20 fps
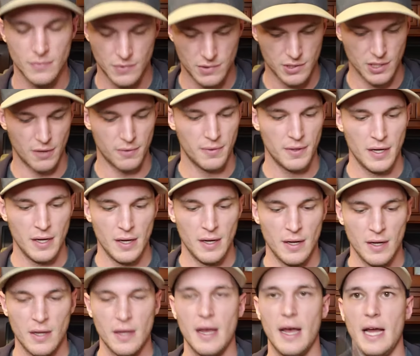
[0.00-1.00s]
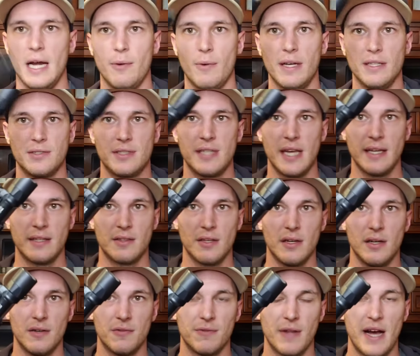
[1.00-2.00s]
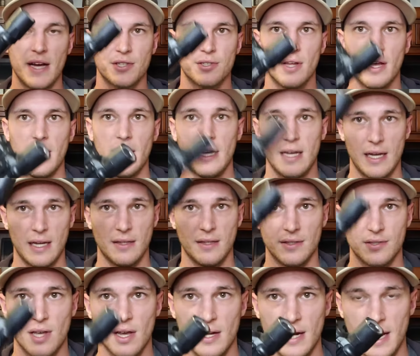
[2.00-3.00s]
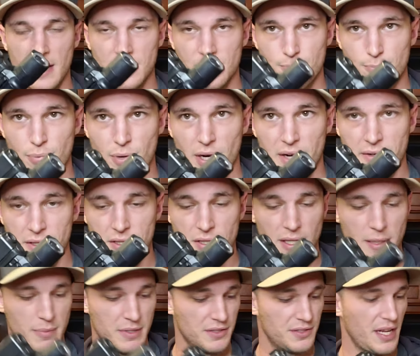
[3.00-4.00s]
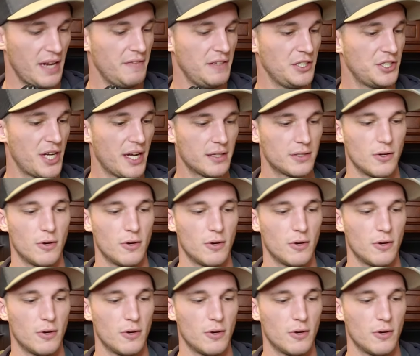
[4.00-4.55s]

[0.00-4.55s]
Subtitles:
So, anyways, take the flashlight, and this gun has previously been safety checked.